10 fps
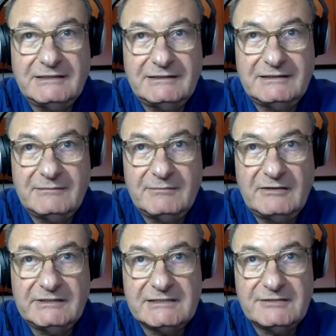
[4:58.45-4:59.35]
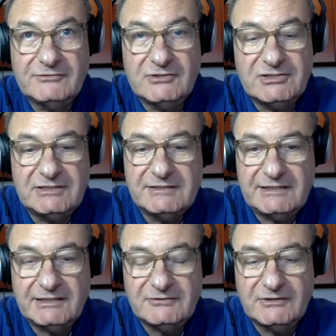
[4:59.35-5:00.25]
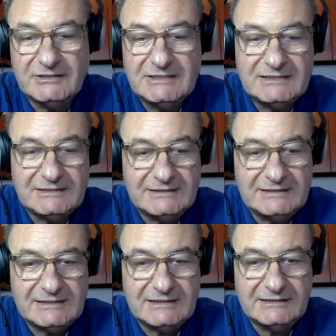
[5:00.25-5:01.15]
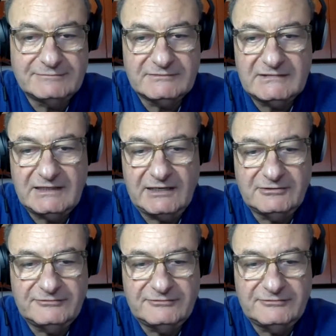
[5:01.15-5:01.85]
and the mountains of New Jersey across. It's kind of